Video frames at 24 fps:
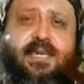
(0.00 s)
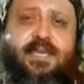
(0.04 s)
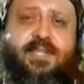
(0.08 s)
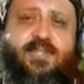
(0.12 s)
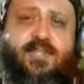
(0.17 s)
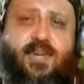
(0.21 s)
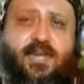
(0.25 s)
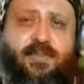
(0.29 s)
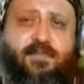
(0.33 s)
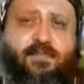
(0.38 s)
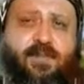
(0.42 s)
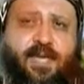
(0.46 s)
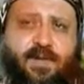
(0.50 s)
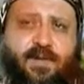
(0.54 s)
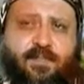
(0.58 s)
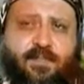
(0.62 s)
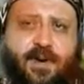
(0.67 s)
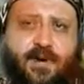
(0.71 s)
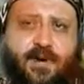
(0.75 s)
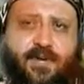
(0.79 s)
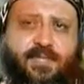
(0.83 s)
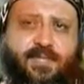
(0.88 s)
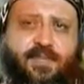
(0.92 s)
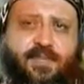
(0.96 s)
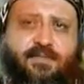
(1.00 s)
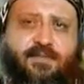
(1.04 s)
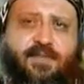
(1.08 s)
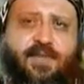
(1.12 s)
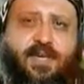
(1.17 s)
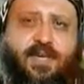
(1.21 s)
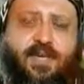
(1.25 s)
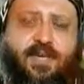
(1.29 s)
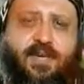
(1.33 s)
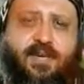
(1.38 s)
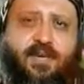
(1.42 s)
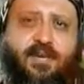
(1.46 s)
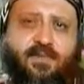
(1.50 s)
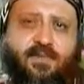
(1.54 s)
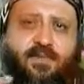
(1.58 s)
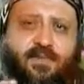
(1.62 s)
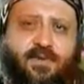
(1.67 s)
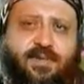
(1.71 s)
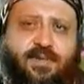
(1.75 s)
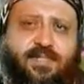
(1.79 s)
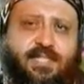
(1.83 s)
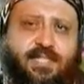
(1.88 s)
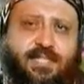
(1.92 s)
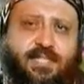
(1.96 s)
cannot be a motive
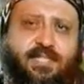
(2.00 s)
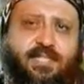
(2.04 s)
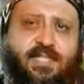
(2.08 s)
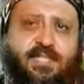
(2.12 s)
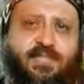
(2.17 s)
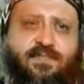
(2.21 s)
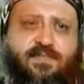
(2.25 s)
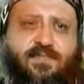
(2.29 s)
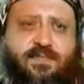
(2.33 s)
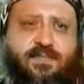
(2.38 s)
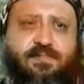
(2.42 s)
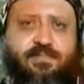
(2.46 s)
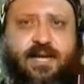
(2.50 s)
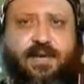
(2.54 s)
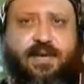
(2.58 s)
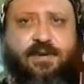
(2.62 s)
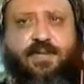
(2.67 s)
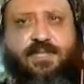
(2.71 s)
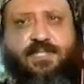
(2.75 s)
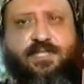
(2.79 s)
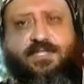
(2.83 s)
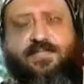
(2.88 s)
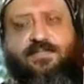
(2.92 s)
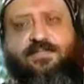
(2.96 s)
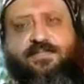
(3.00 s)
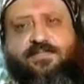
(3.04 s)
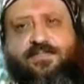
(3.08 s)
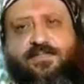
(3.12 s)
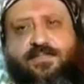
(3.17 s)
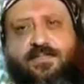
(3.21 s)
for a successful marriage.